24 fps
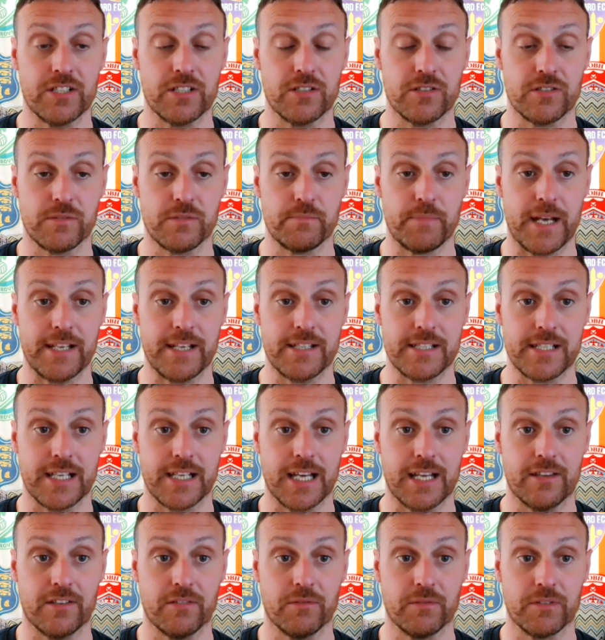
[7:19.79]
He does his best to
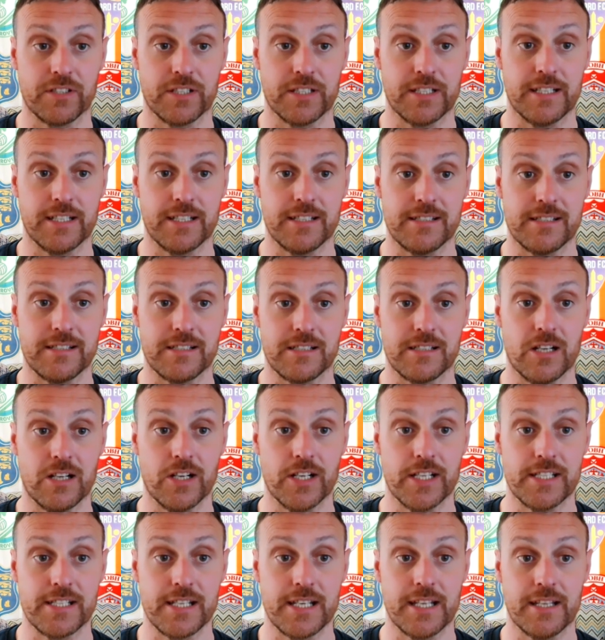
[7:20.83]
get to it, and then he
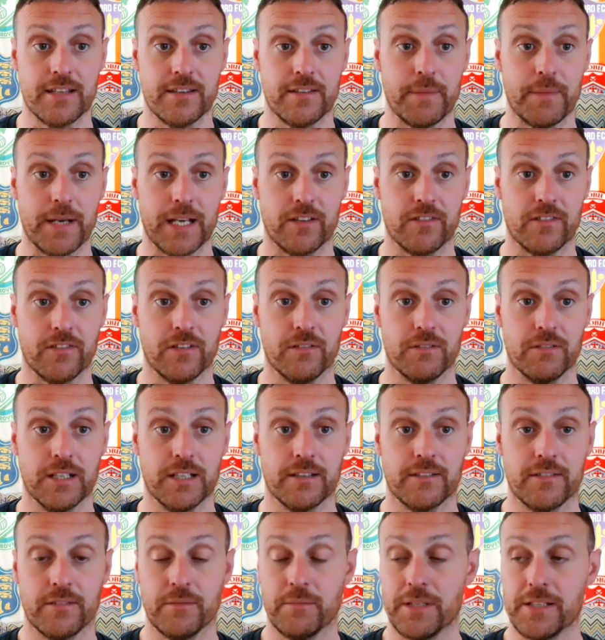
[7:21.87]
slides in to make it
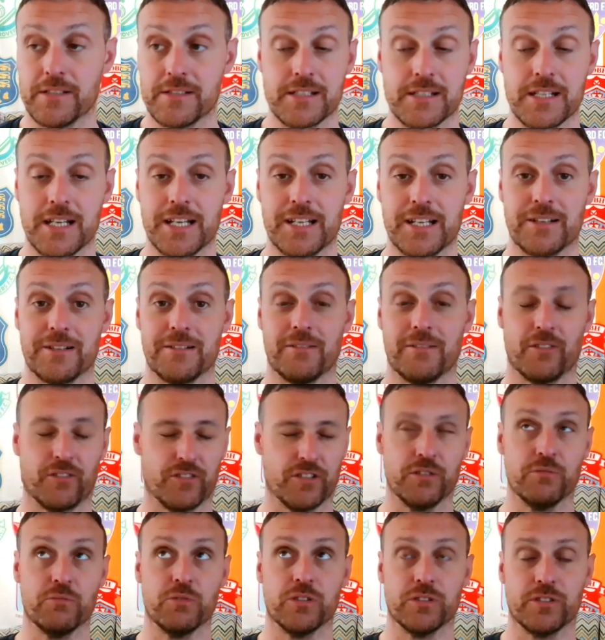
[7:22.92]
2-0 2 minutes later, or
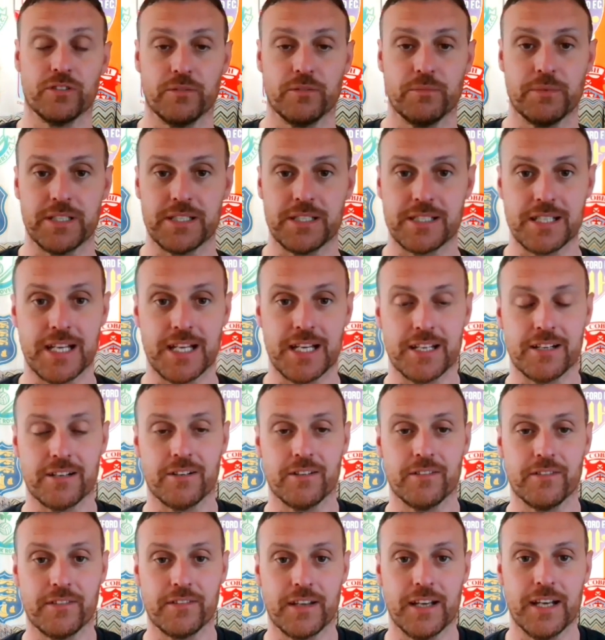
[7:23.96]
2-1 2 minutes later,
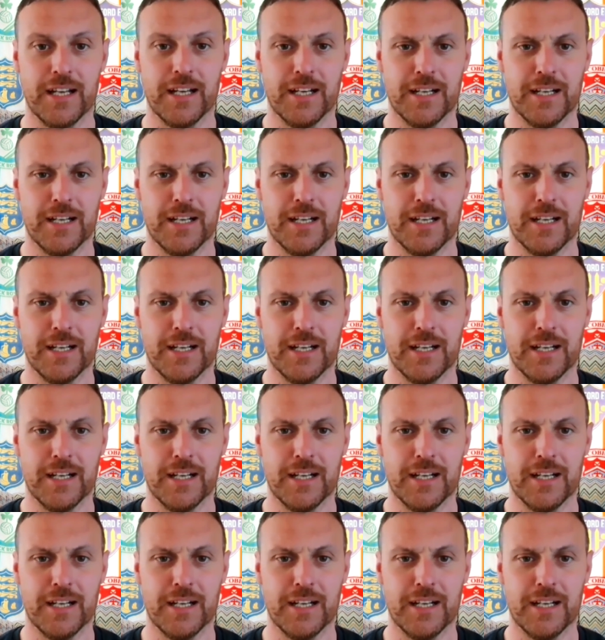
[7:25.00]
and